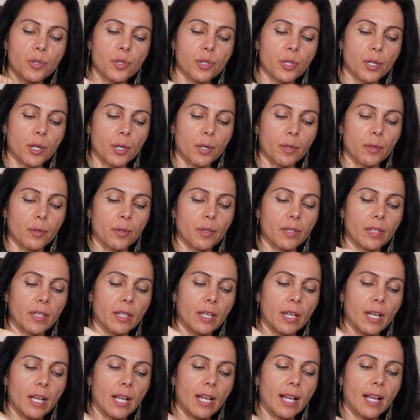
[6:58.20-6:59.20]
so
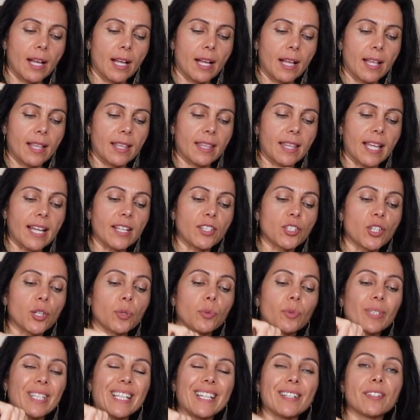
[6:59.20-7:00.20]
they
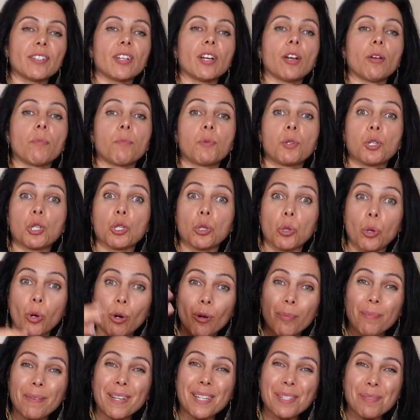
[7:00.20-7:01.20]
don't need to
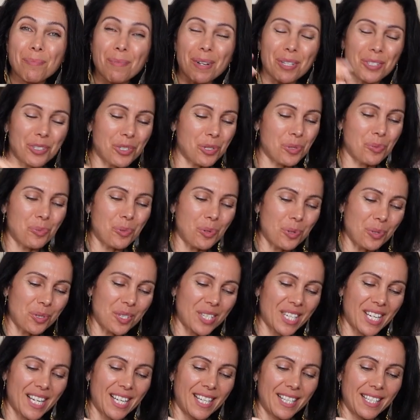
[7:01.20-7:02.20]
absorb as much as
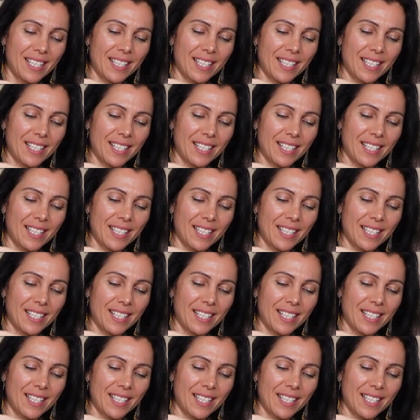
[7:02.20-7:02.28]
water.